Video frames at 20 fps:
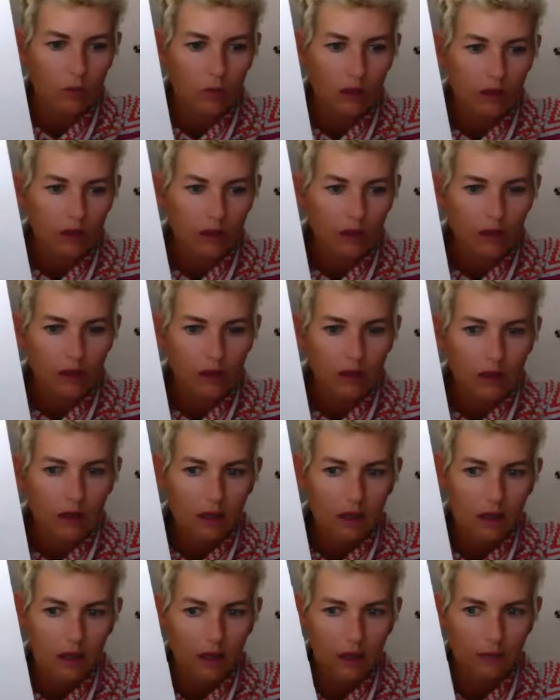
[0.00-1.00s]
one that,
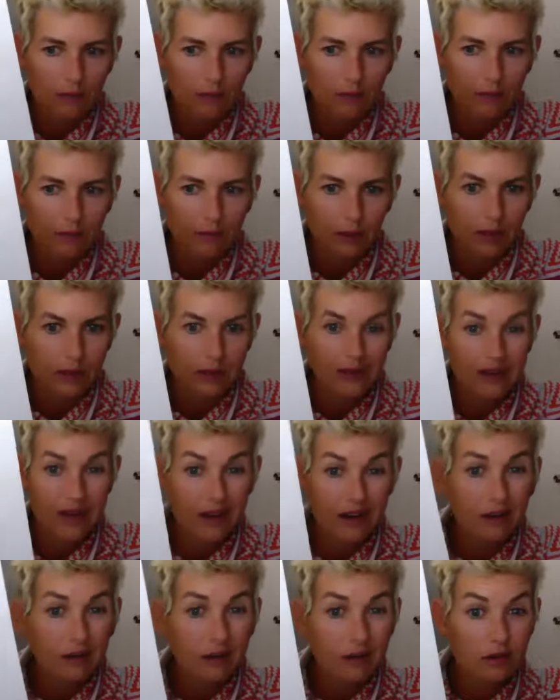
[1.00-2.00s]
because
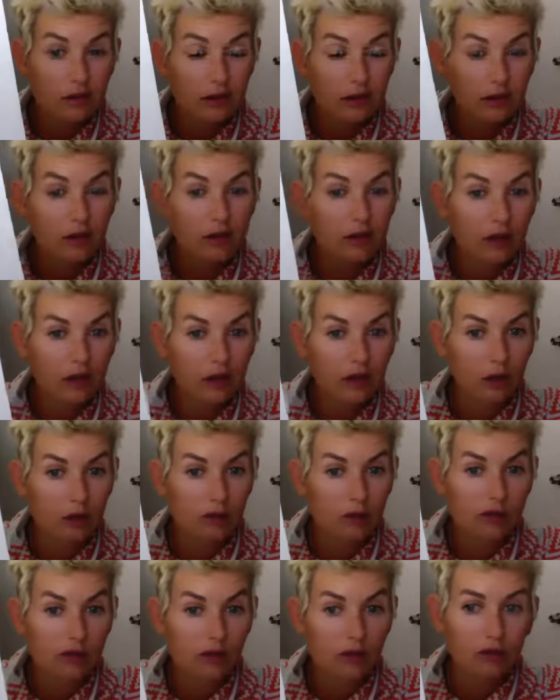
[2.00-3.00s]
they're trying to go
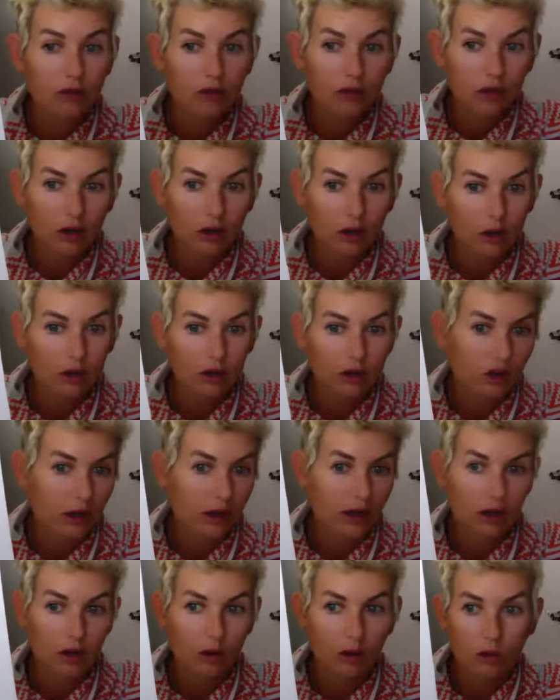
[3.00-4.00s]
silver or
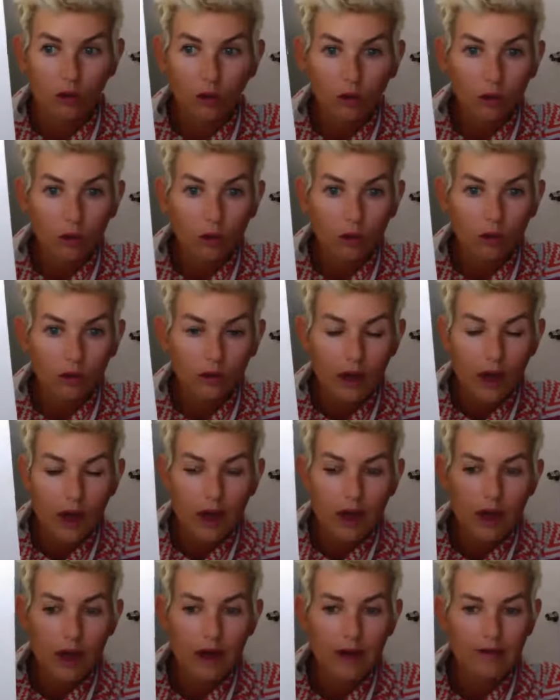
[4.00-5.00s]
trying to go gold,
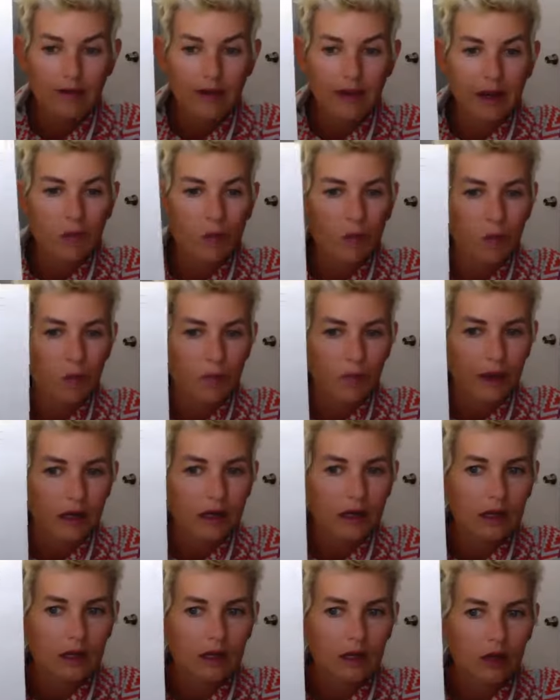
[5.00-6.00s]
and they
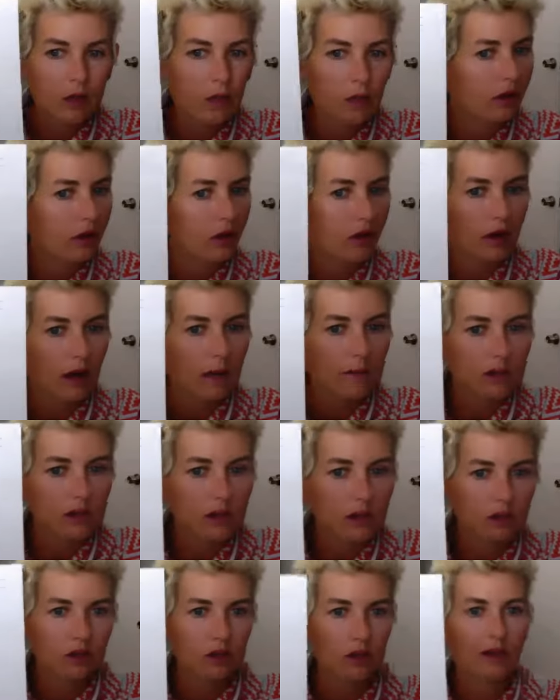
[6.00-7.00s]
need to know what you're up
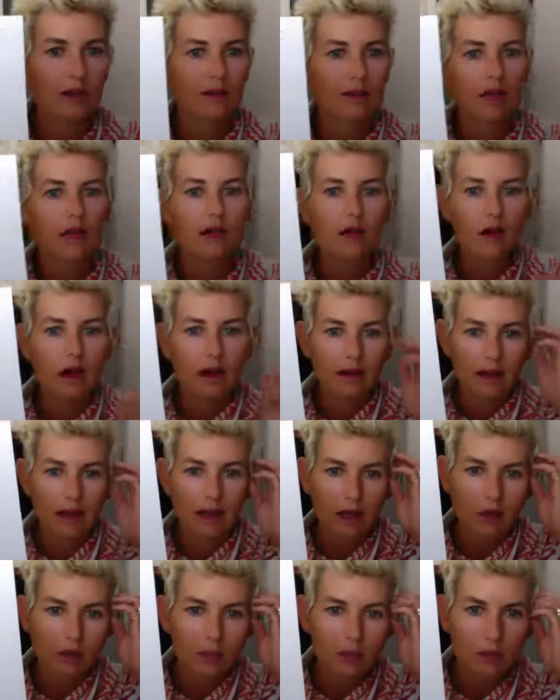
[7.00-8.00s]
to so that they know how to
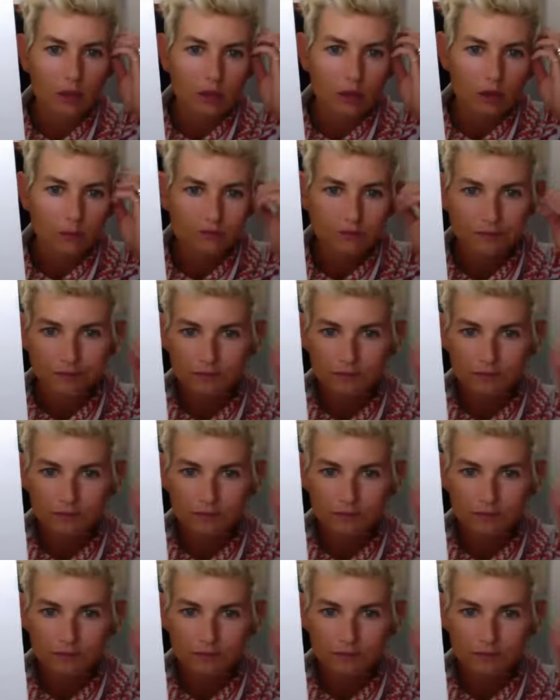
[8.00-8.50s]
help you